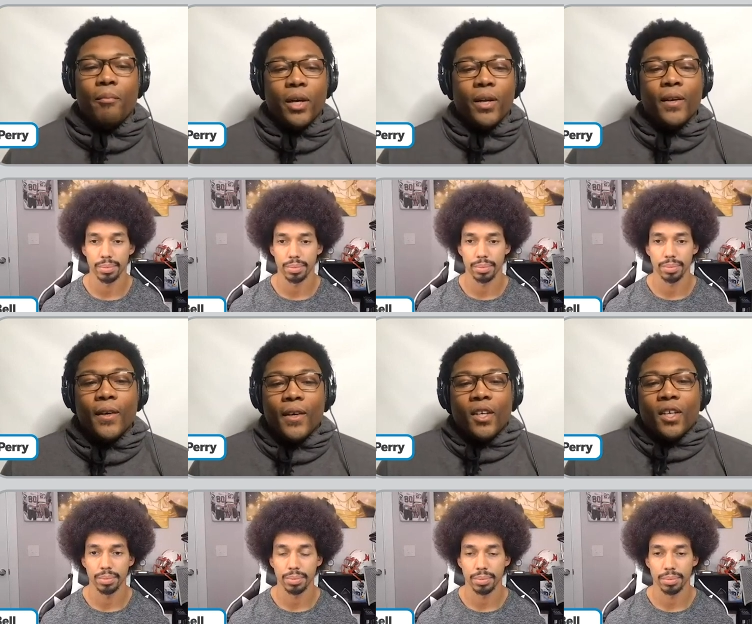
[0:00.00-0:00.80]
Speaker 1: but
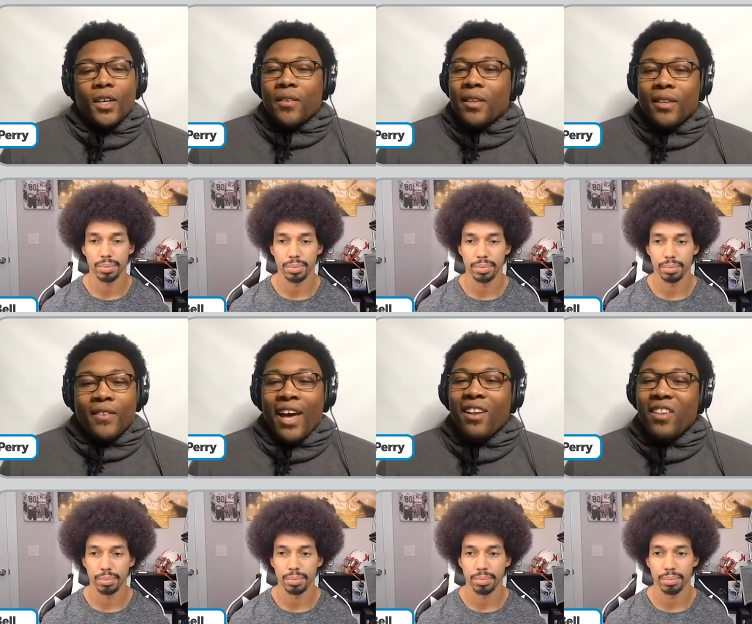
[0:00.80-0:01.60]

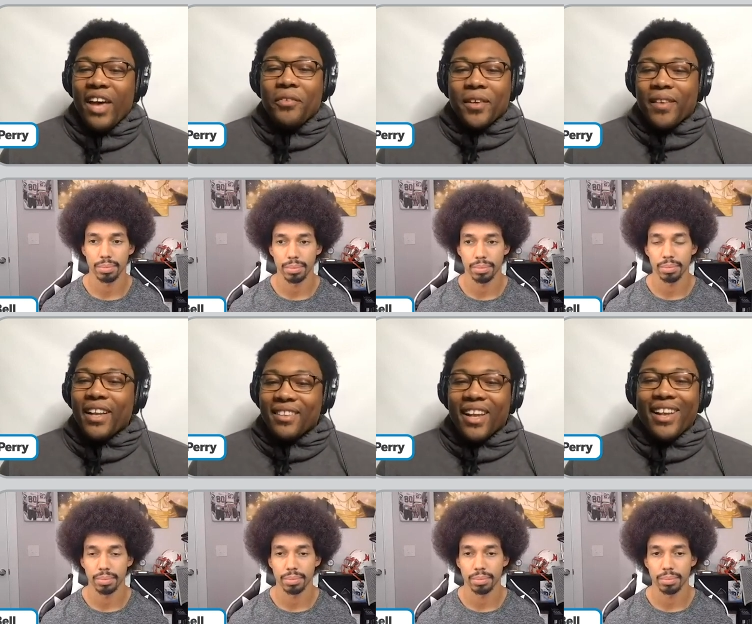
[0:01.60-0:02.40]
that 11,
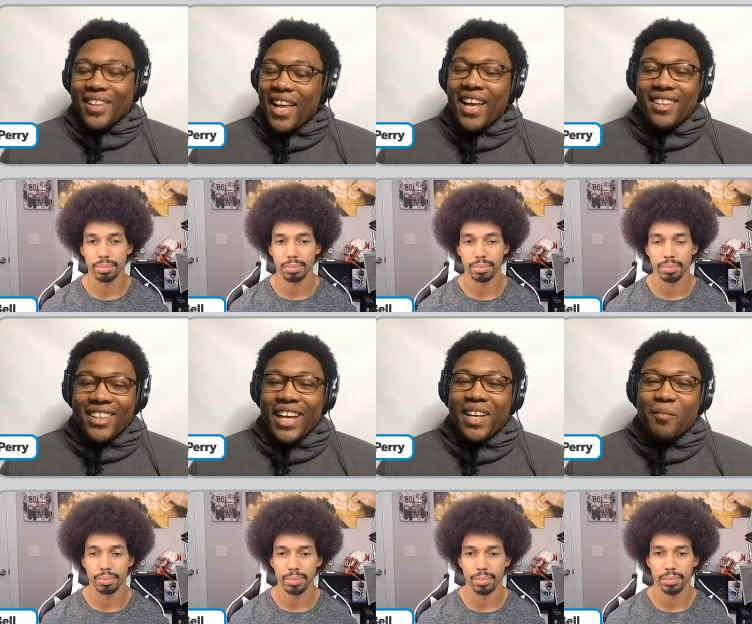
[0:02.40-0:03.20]

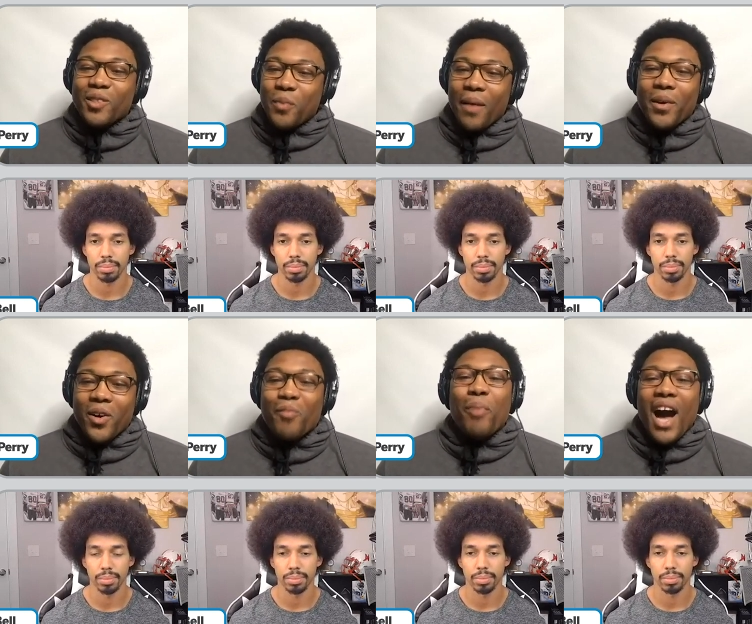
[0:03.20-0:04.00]
that number is probably
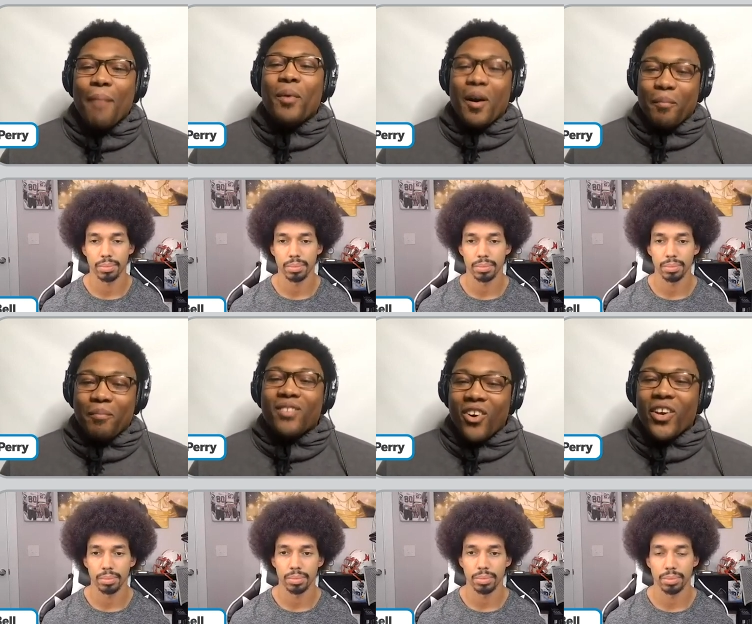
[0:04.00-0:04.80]
going to pop up
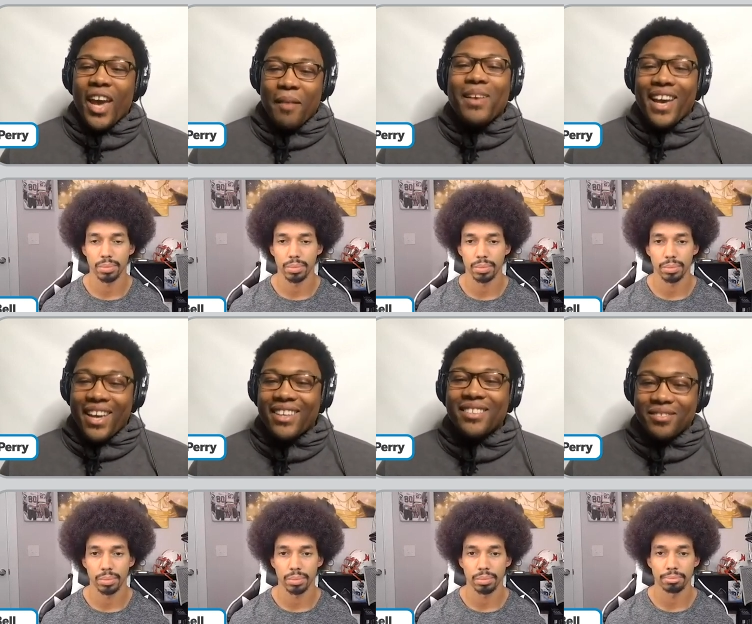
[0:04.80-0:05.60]
on game
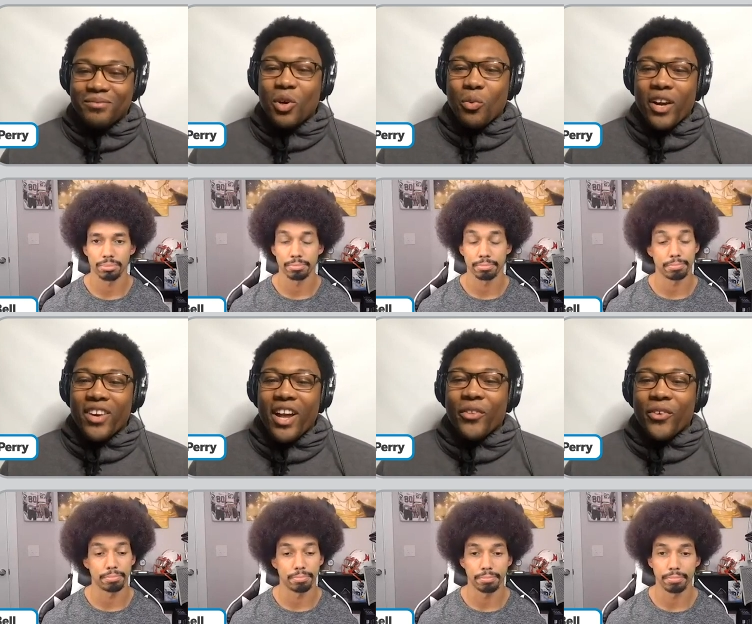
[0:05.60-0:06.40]
day
Speaker 2: one way
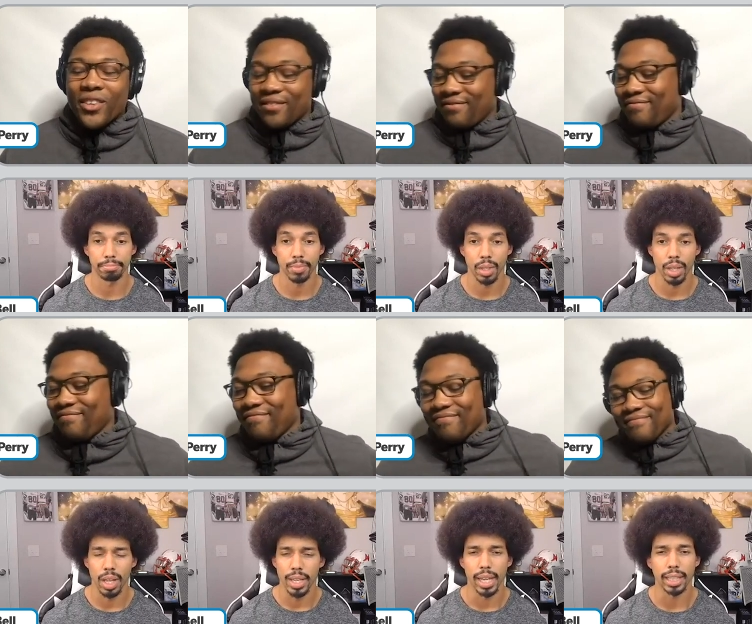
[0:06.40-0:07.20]
or another.
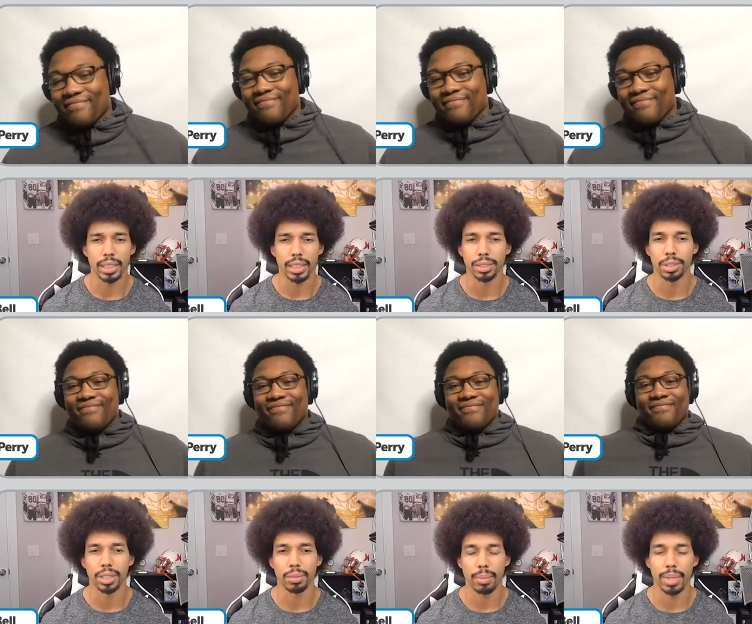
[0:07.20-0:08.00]
Yeah, it's
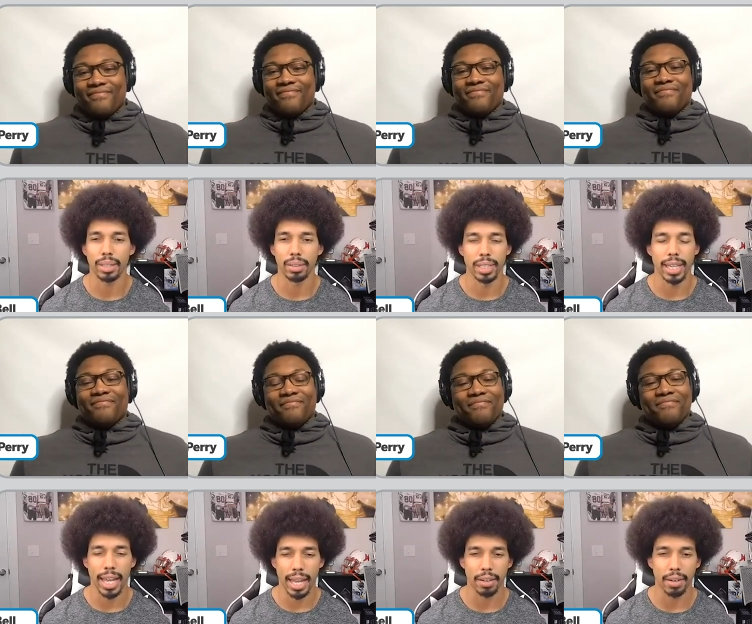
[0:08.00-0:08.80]
interesting. I mean,
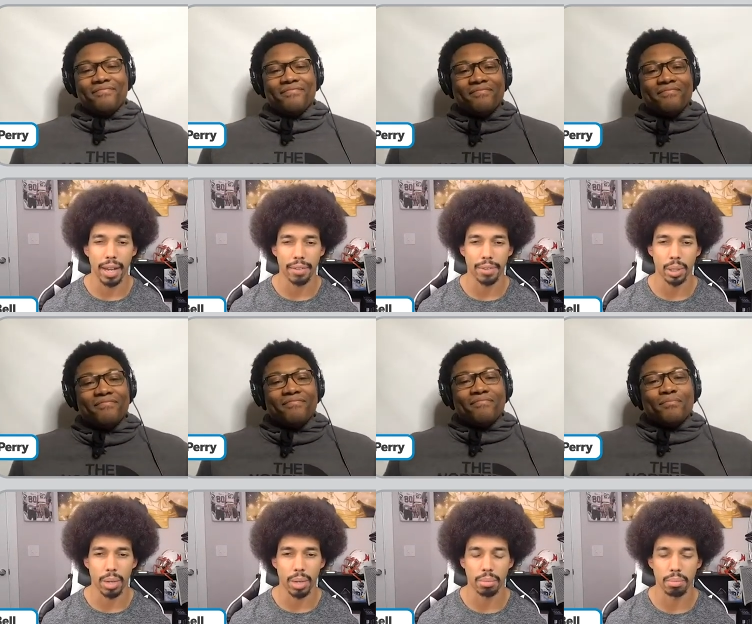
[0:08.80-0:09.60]
yeah, I feel
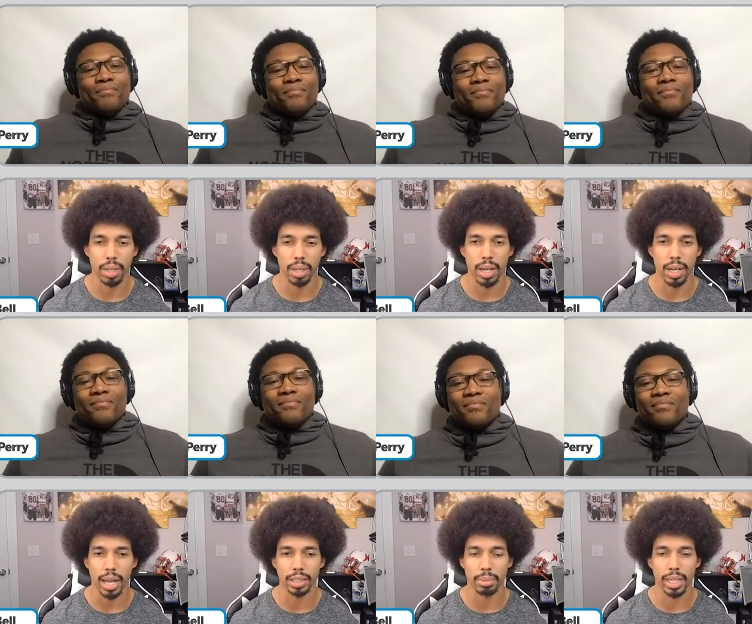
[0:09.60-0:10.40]
him on
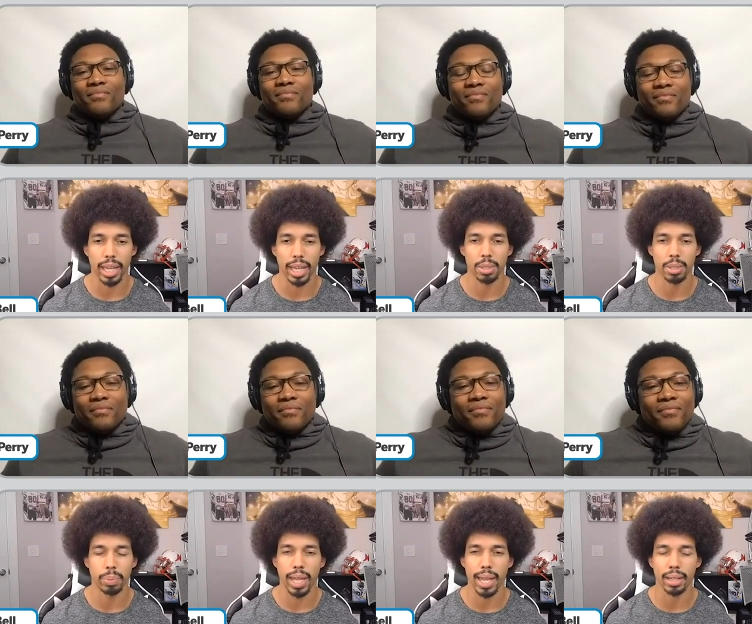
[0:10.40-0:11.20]
not as many games
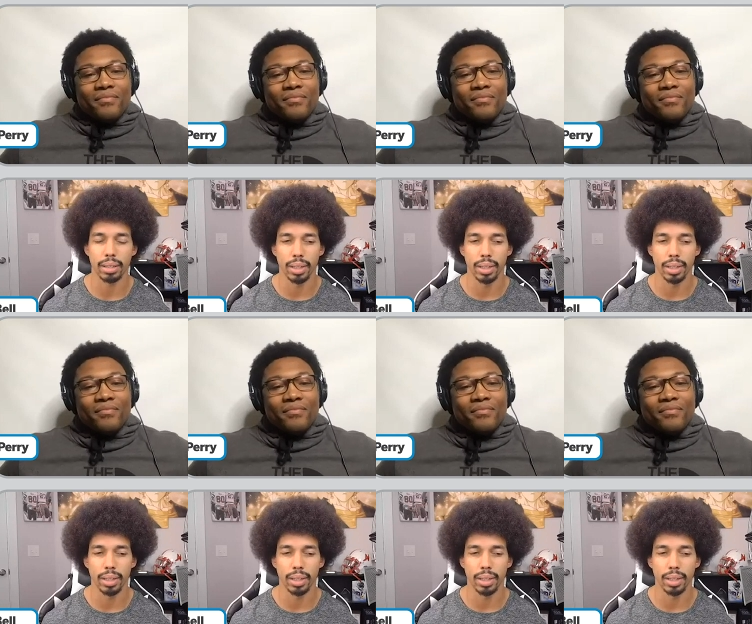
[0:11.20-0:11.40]
played,